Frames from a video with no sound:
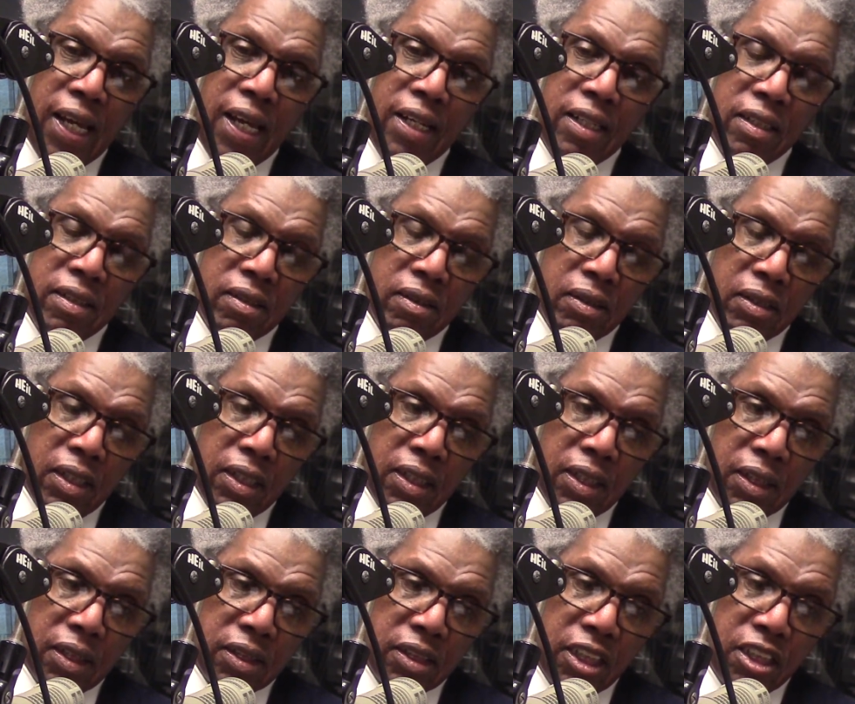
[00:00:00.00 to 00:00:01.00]
And in
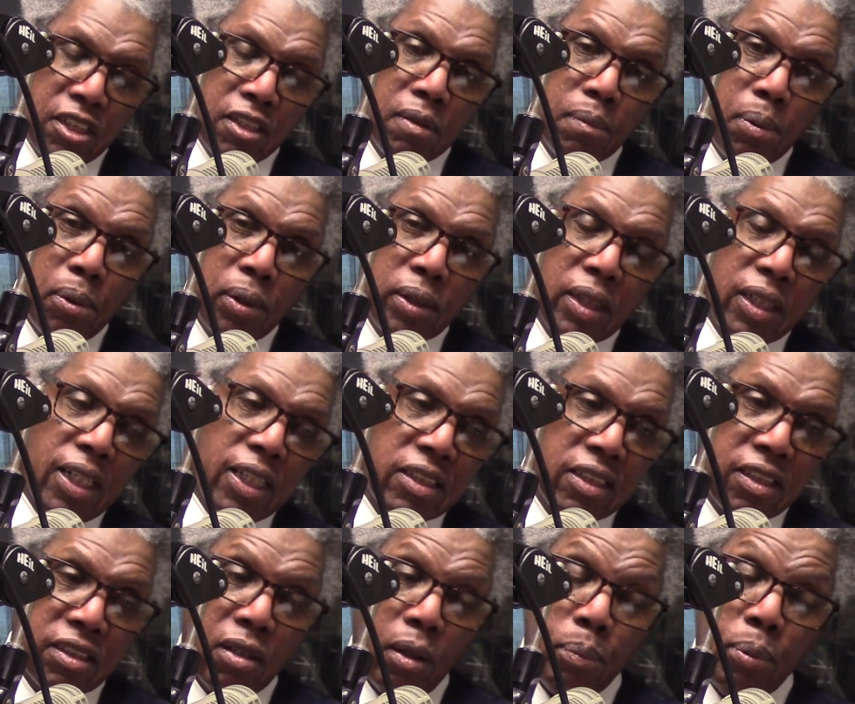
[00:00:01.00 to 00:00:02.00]
such an important
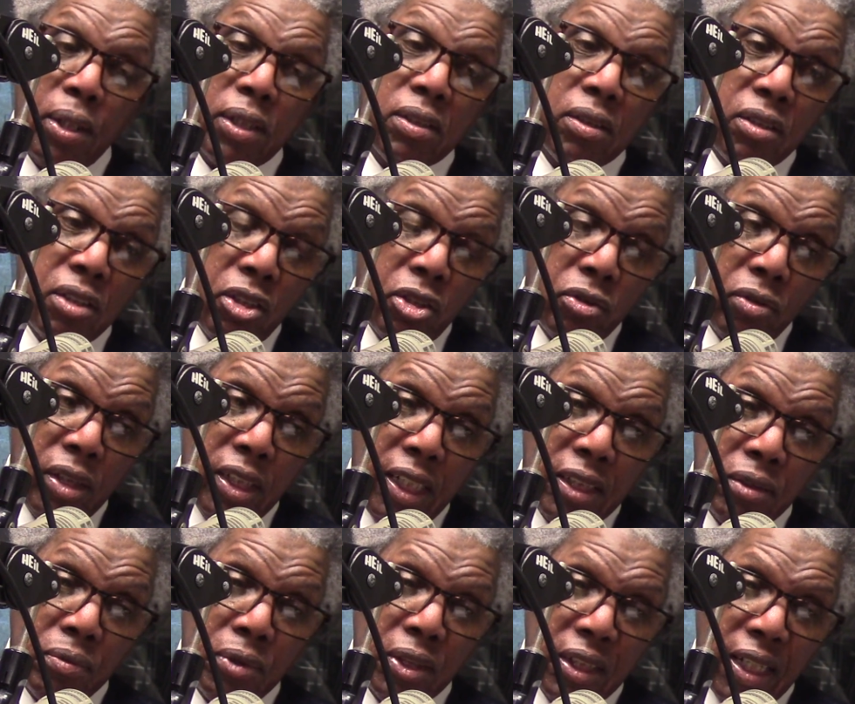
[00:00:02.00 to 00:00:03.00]
election as our presidential
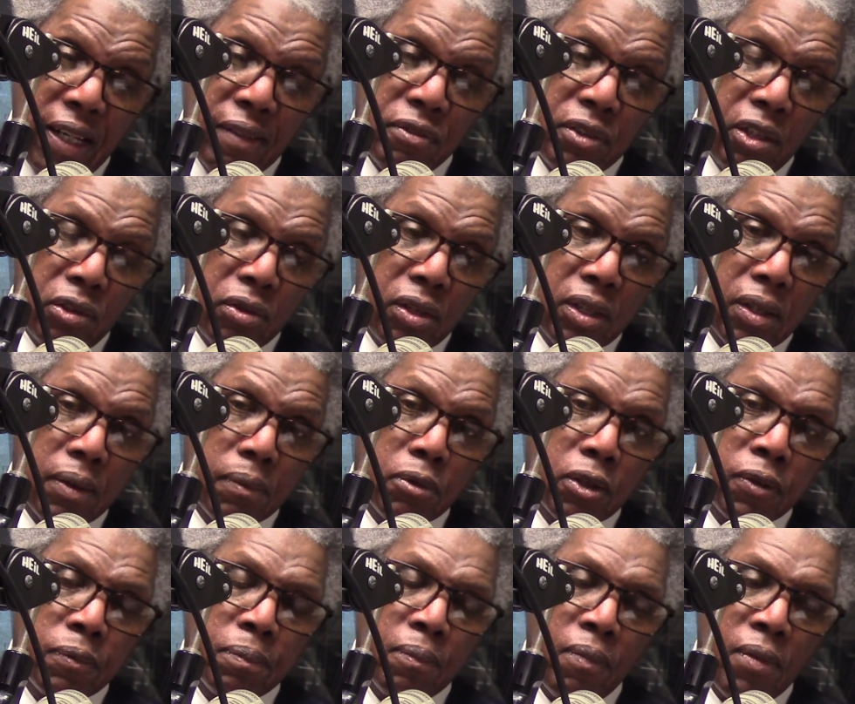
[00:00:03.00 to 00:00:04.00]
election, which obviously only
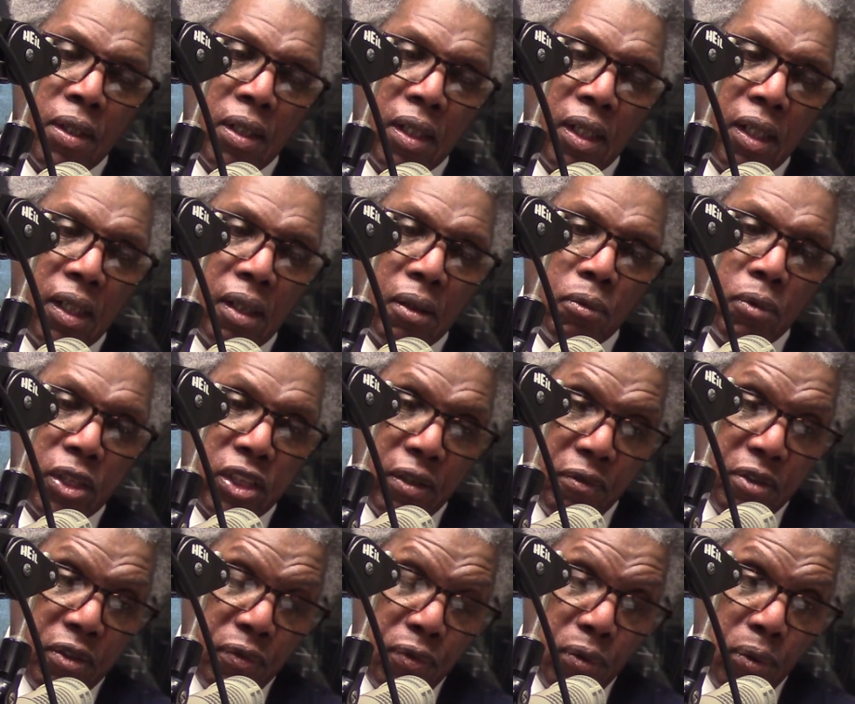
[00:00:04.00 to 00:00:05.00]
comes once
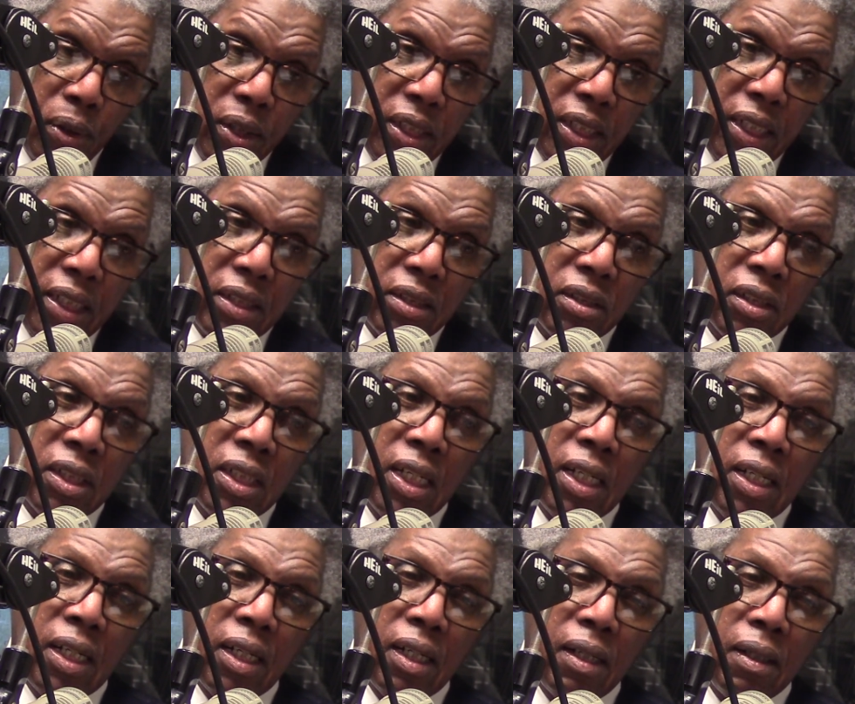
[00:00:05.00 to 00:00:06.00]
every 4 years,
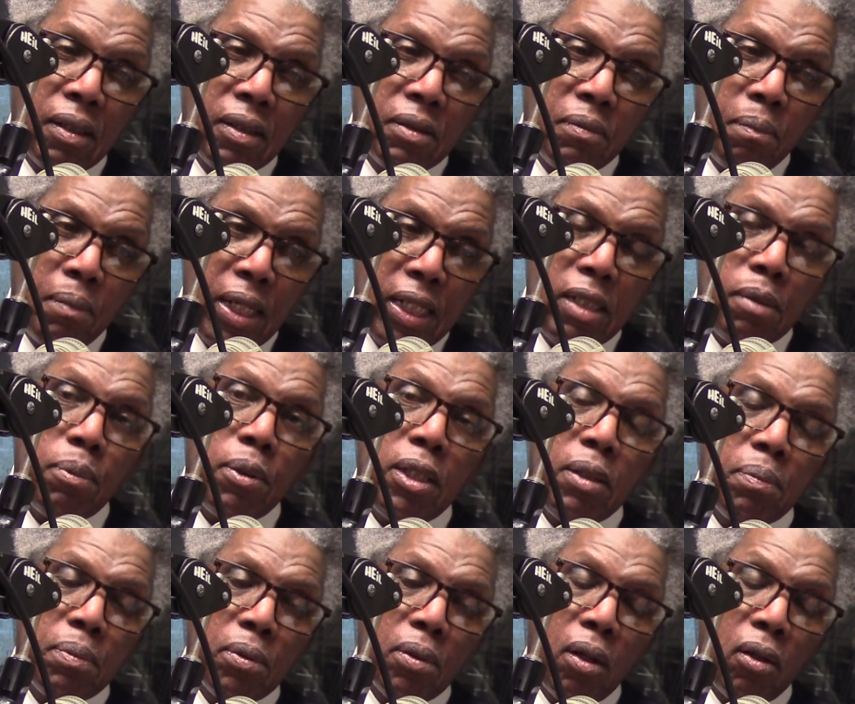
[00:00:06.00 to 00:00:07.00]
many
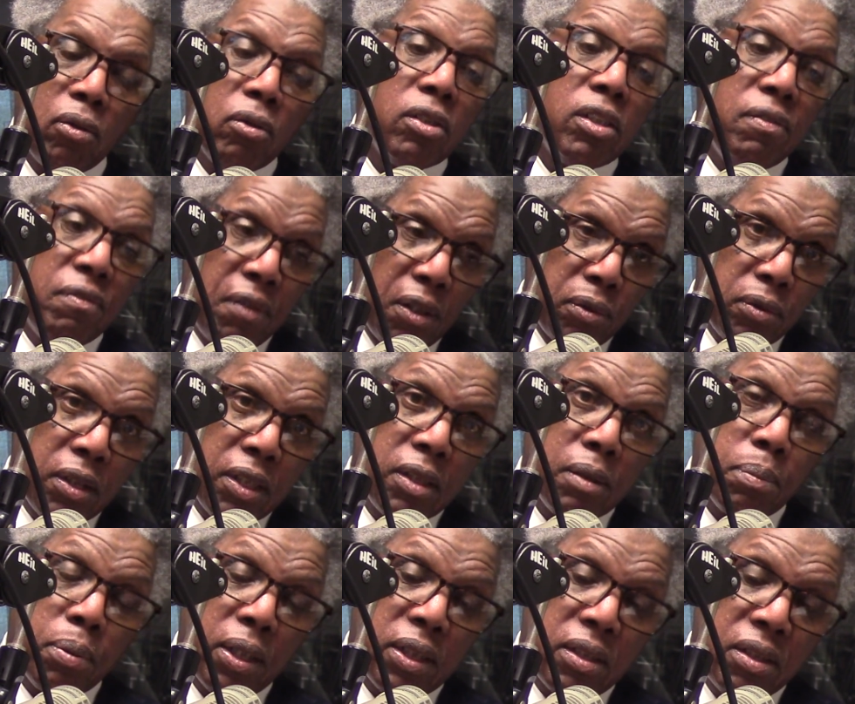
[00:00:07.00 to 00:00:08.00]
people only vote in
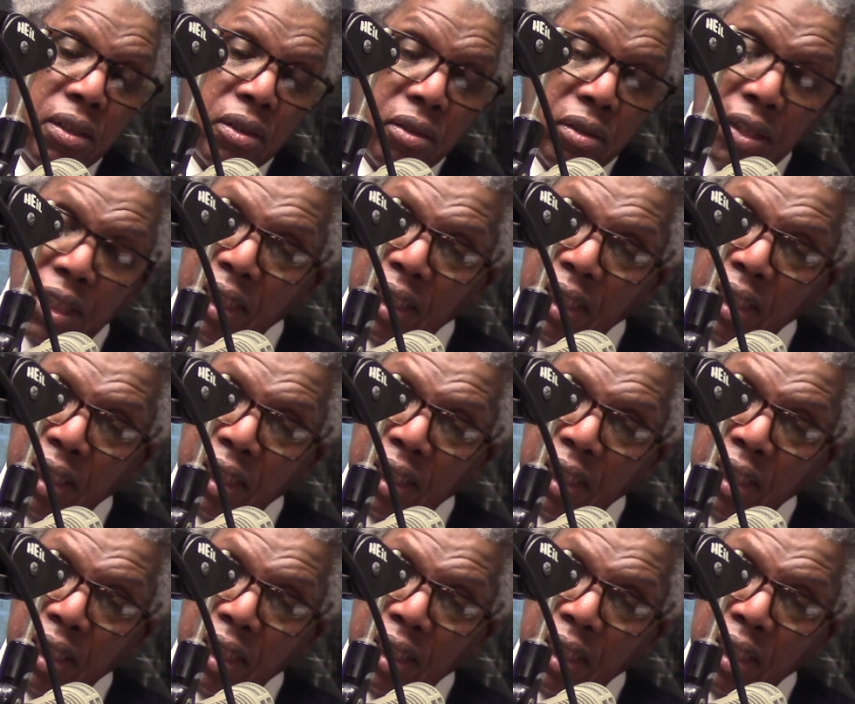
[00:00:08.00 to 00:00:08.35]
the presidential